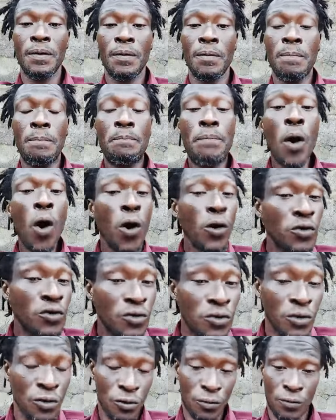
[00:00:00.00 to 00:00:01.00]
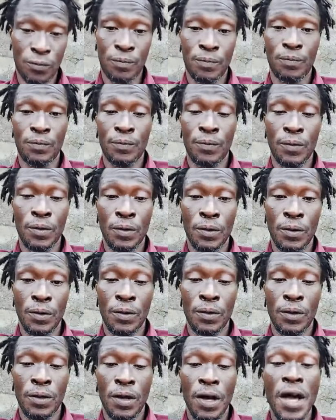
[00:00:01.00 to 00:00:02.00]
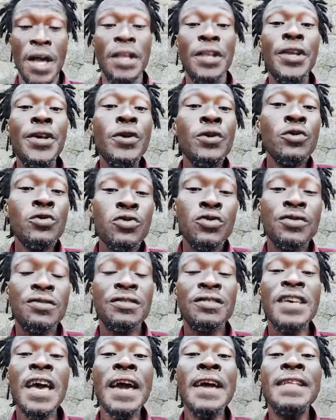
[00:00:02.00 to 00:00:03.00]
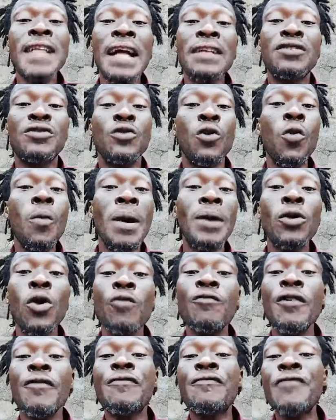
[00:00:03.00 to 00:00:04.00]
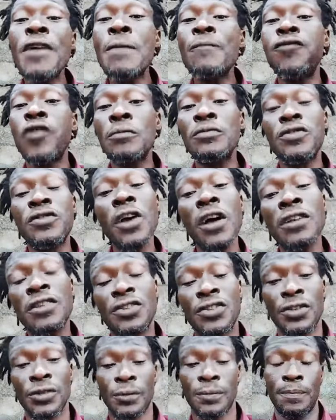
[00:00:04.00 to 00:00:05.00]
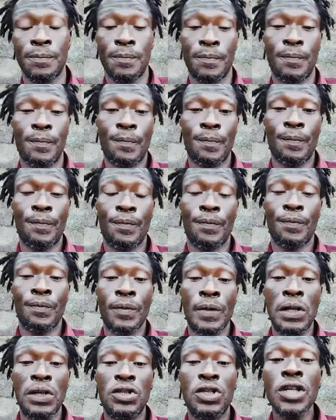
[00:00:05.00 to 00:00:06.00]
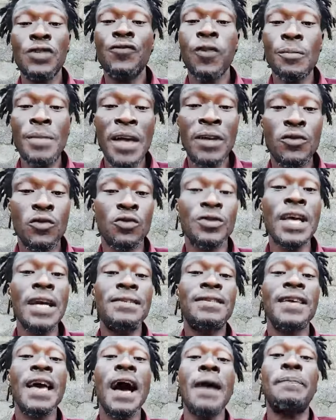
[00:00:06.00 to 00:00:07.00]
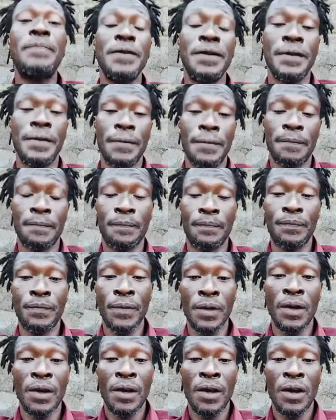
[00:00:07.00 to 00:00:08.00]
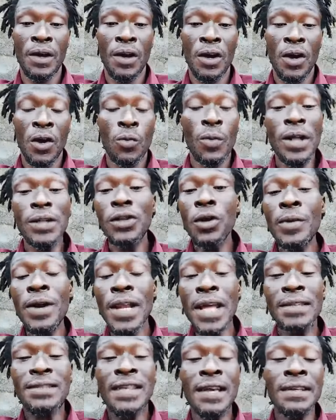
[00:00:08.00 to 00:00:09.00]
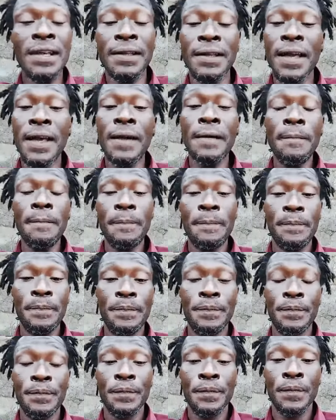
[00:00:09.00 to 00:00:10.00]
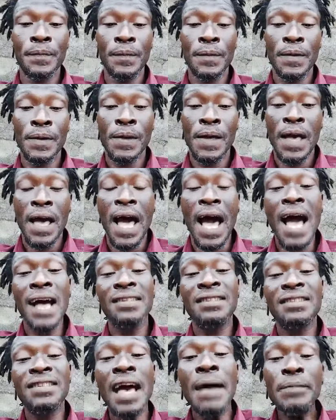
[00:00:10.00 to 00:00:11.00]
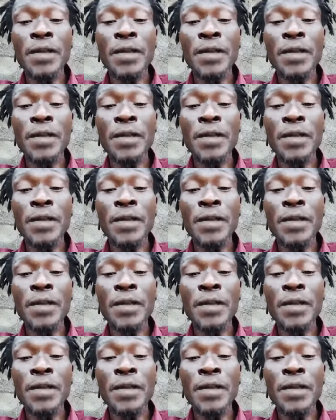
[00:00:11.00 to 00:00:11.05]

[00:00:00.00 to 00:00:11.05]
post a news saying that the woman don't refrain from such, just for make society happy. Well, doing anything in there, as time they